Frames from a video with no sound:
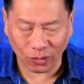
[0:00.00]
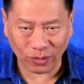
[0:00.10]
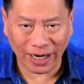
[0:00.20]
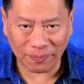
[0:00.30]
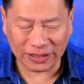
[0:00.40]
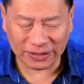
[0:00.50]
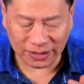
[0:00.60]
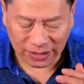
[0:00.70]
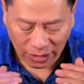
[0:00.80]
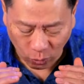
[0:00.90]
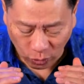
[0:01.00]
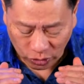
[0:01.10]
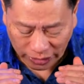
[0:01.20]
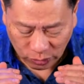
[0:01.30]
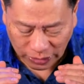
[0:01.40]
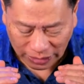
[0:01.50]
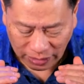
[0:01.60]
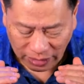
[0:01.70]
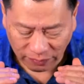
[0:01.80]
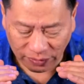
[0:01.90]
No, what happens is when you get to
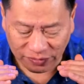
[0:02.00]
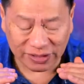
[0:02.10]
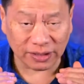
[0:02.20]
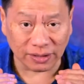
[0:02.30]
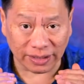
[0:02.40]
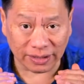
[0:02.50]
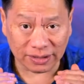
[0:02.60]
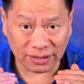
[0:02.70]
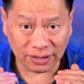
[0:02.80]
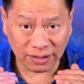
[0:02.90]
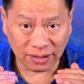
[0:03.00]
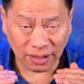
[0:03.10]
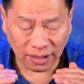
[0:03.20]
that level of stillness,